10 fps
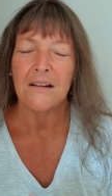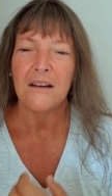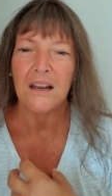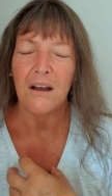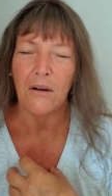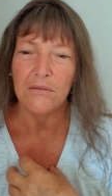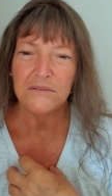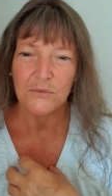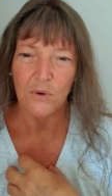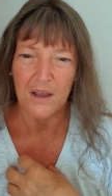Love
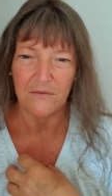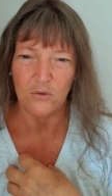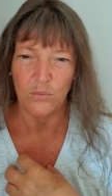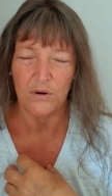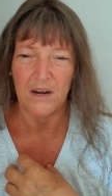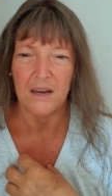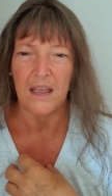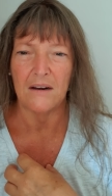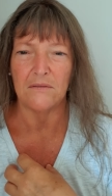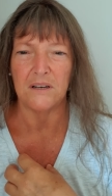will have you pray
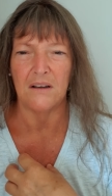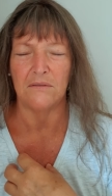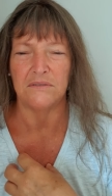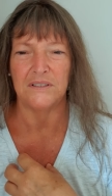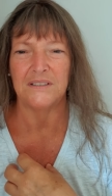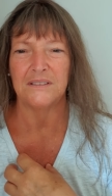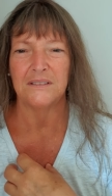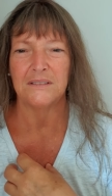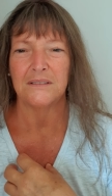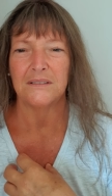out of love,
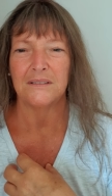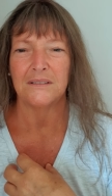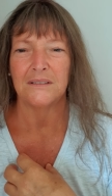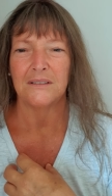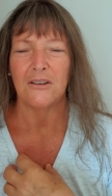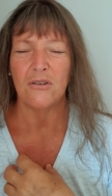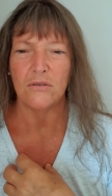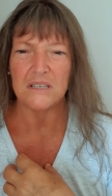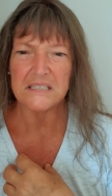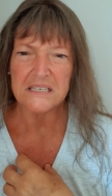
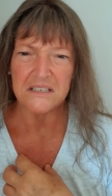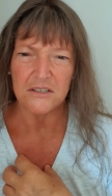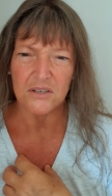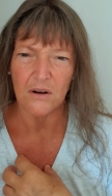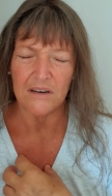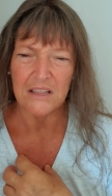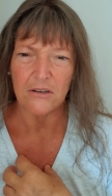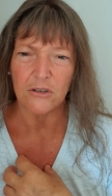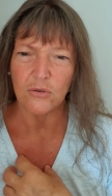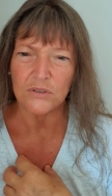earnestly desiring
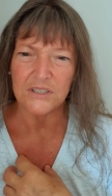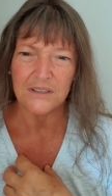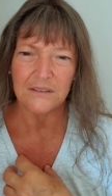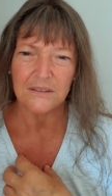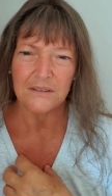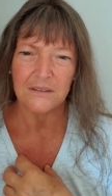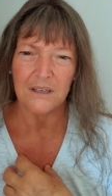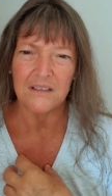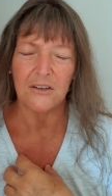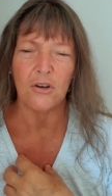their good
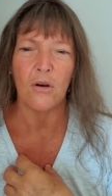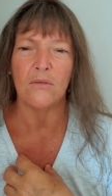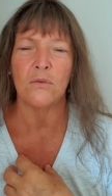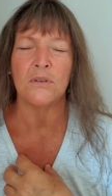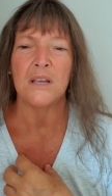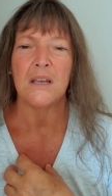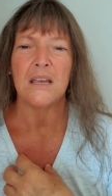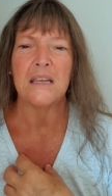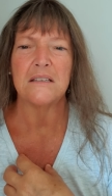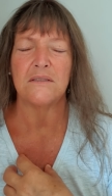and that God will
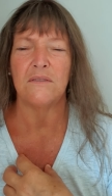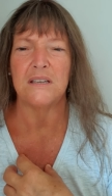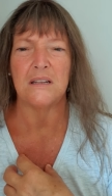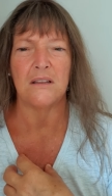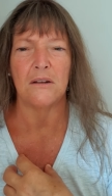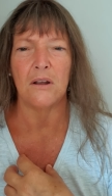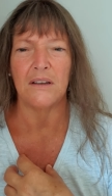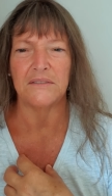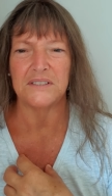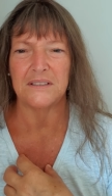intervene in their
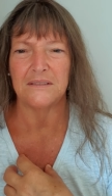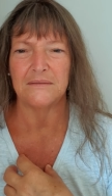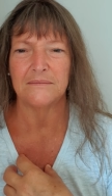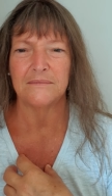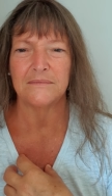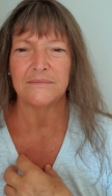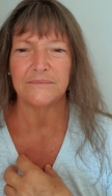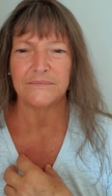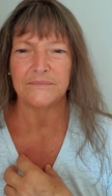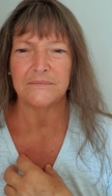lives
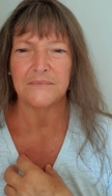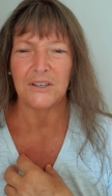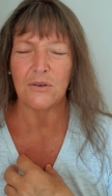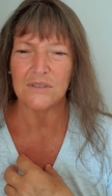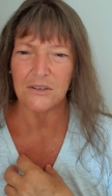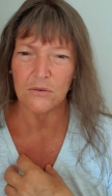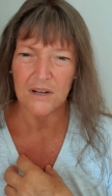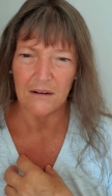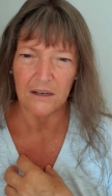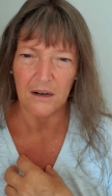and cause a good
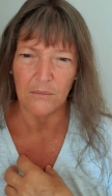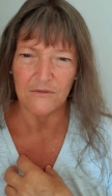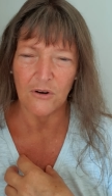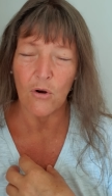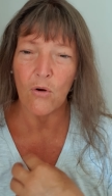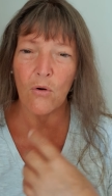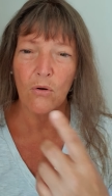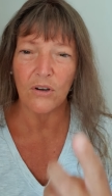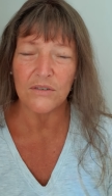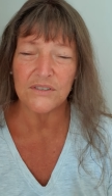outcome for
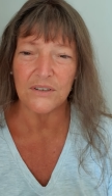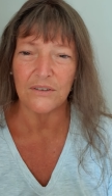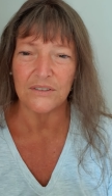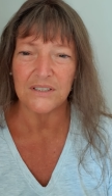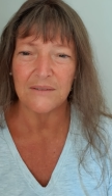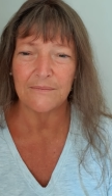all concerned.